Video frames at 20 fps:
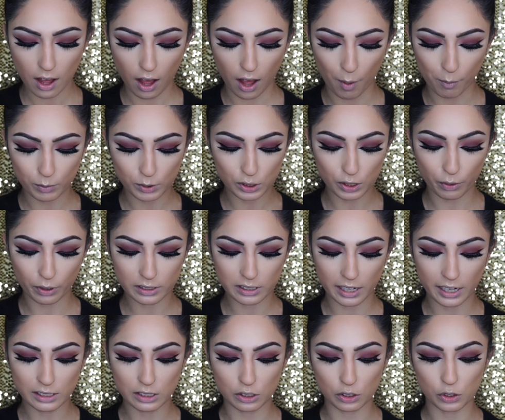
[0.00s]
I'm so
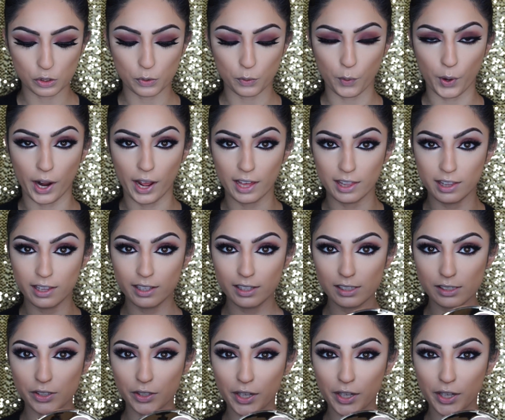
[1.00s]
excited to try this.